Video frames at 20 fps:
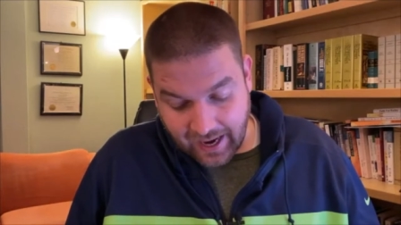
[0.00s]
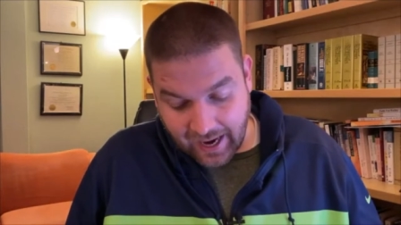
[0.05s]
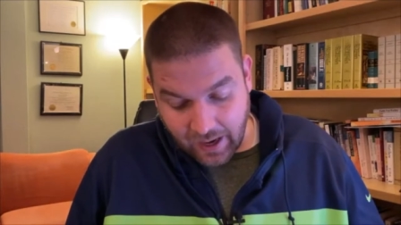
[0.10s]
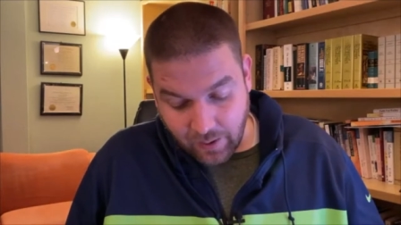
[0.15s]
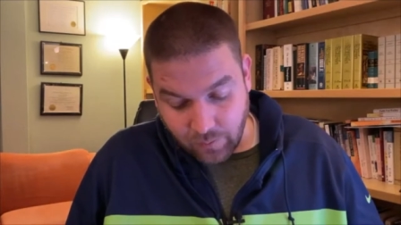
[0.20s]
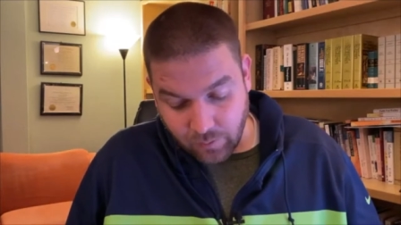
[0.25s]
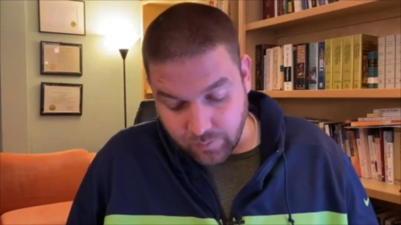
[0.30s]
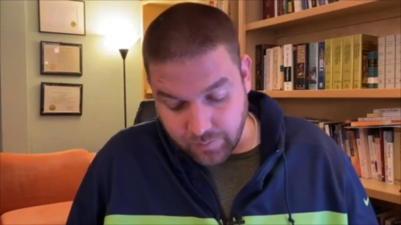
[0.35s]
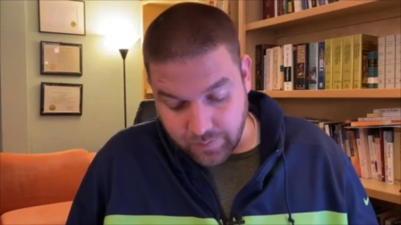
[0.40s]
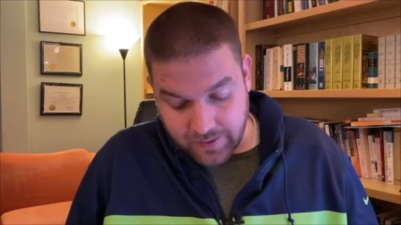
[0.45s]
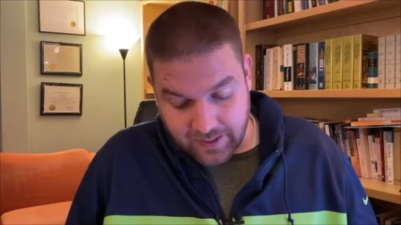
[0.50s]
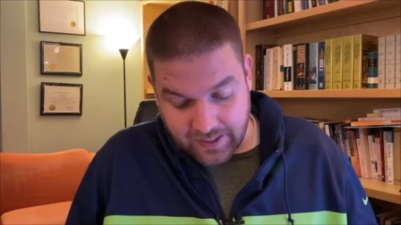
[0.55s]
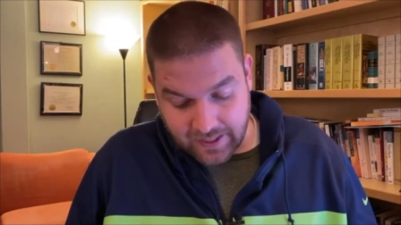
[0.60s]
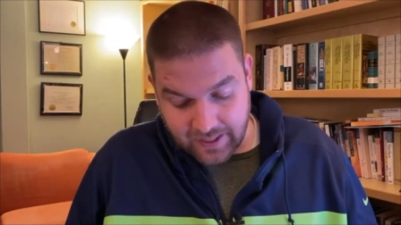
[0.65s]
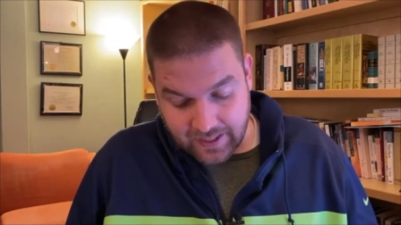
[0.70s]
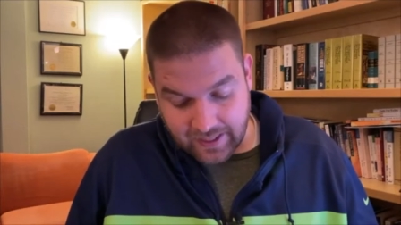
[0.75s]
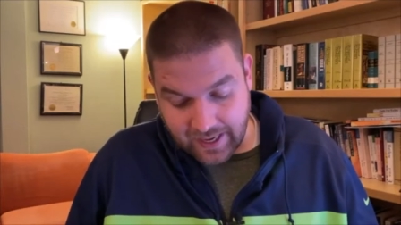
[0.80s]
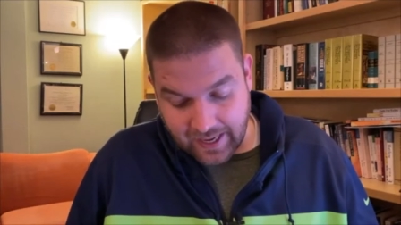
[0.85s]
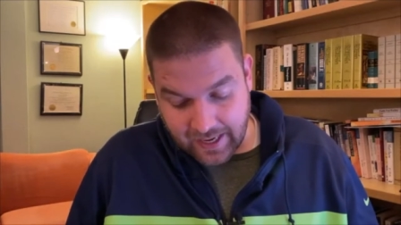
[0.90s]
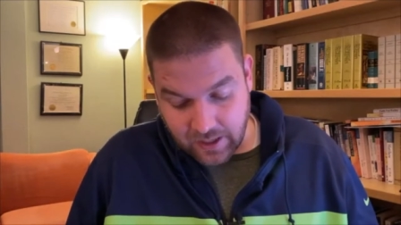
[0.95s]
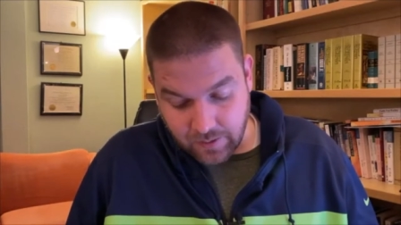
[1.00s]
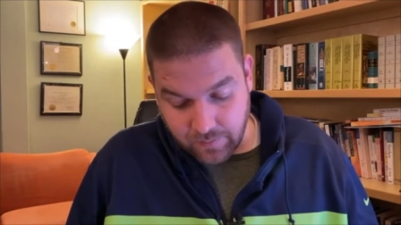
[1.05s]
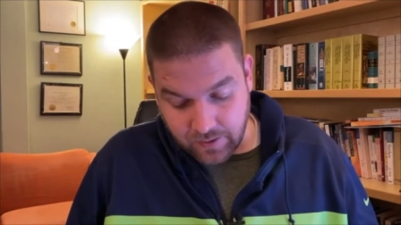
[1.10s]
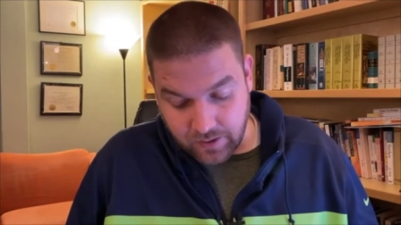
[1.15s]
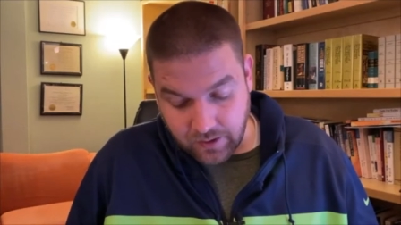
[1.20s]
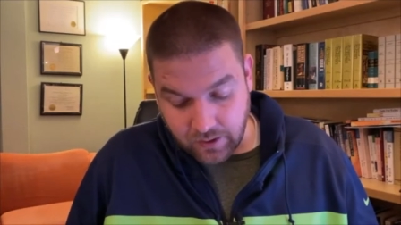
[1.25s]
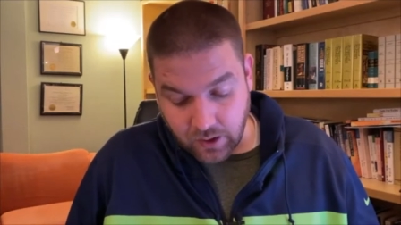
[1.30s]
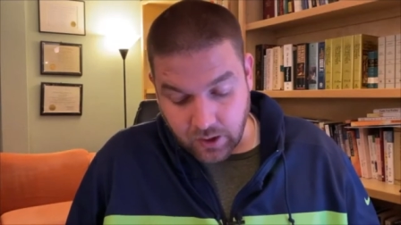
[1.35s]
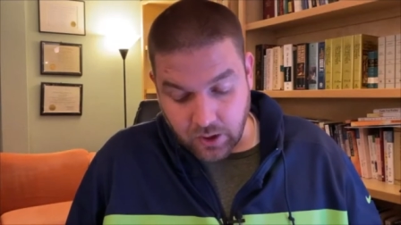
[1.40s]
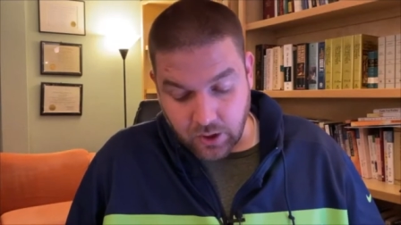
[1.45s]
I will be an
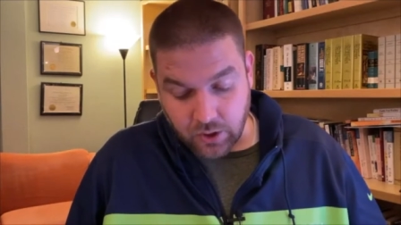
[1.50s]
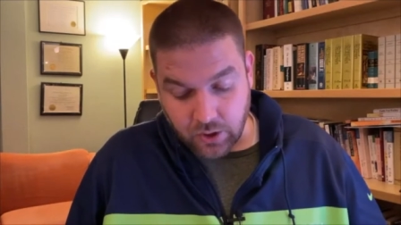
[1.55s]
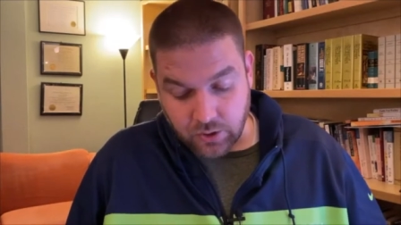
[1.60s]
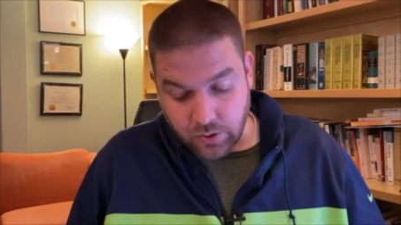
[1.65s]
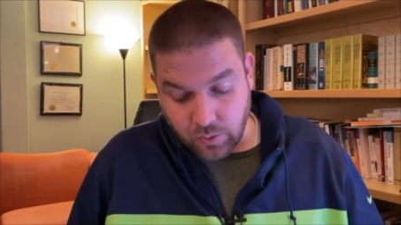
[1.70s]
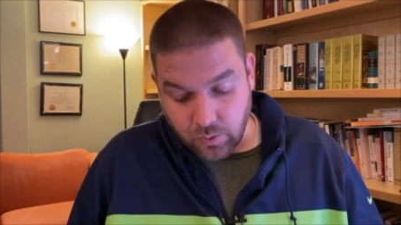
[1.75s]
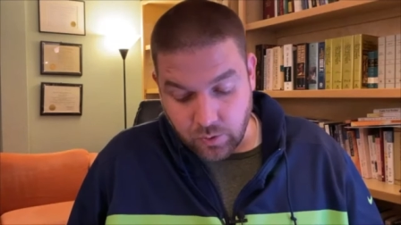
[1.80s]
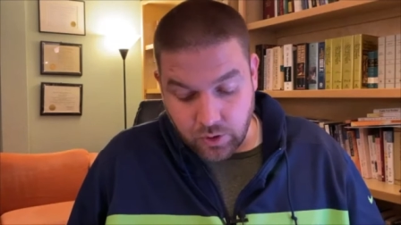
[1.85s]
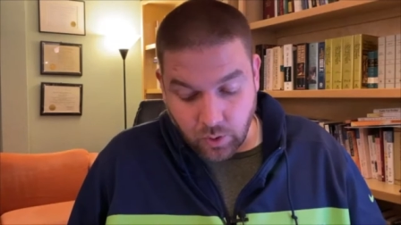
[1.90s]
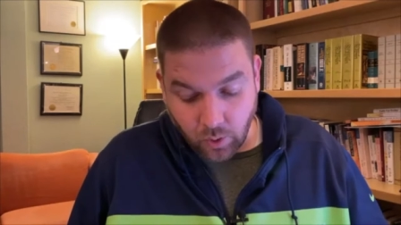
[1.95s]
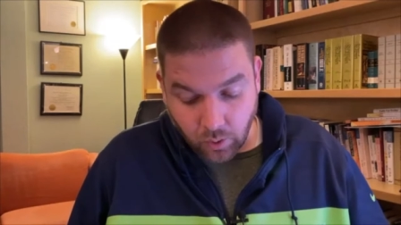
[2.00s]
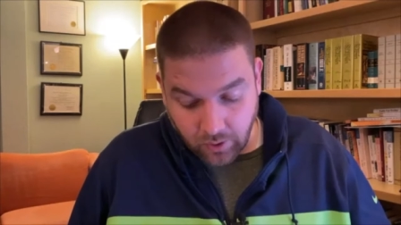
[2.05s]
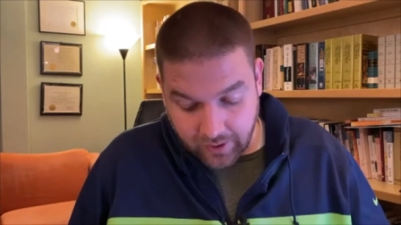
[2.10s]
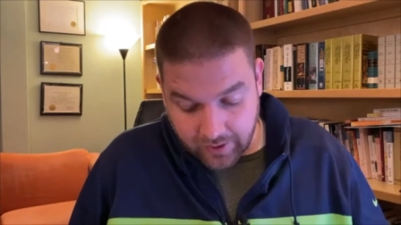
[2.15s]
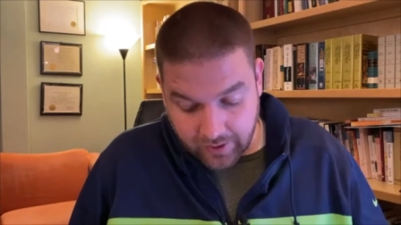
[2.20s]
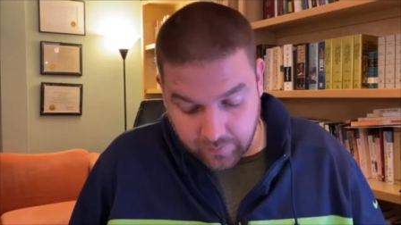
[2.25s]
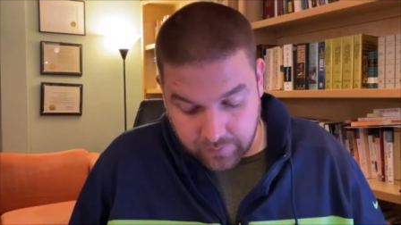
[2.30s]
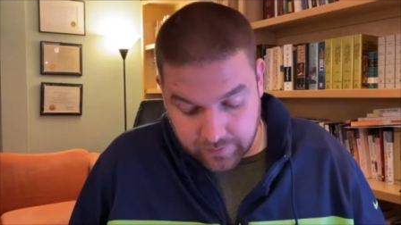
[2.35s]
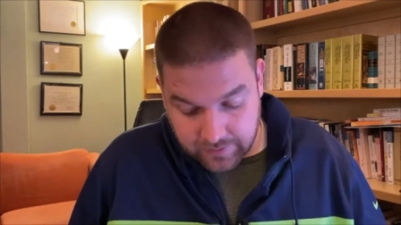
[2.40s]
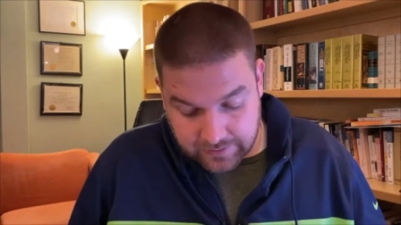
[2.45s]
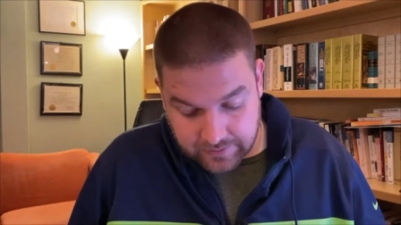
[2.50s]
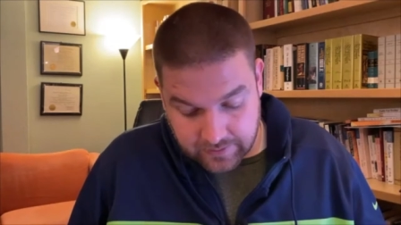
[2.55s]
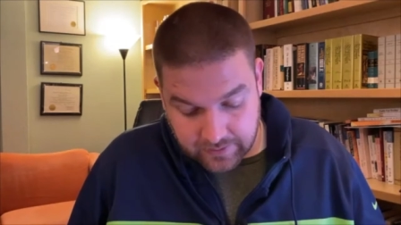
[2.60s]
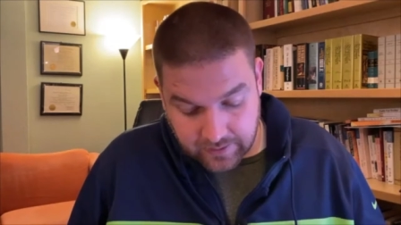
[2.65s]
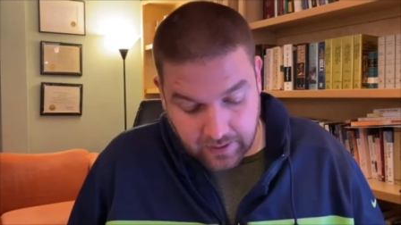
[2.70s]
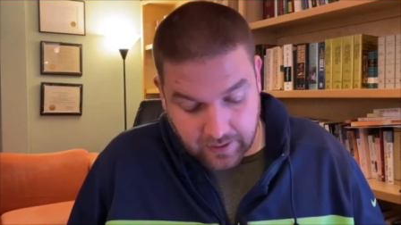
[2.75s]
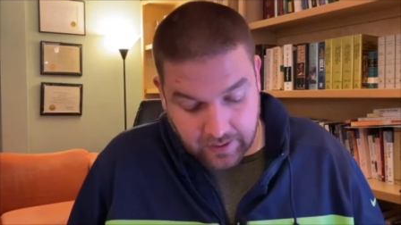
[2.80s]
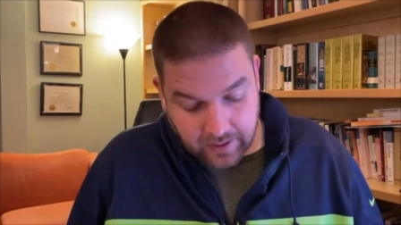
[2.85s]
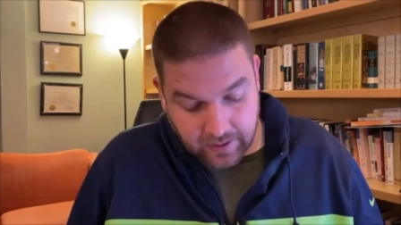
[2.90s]
enemy to your enemies,